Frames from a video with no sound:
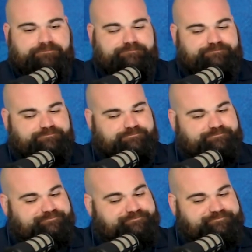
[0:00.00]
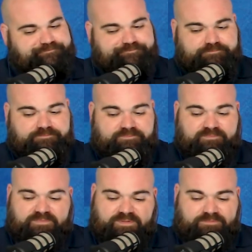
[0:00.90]

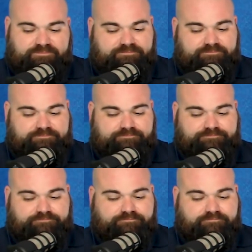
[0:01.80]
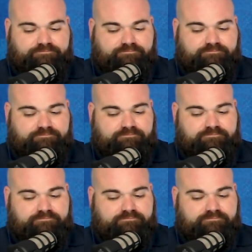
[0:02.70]

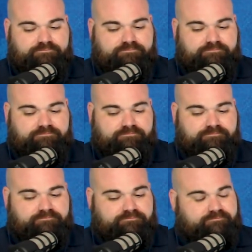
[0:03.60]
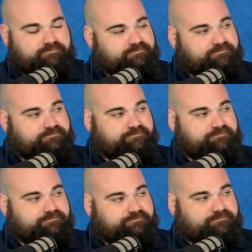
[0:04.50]

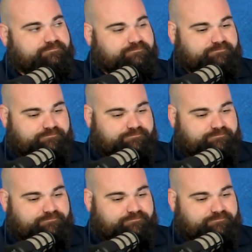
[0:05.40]
The person shown says nothing.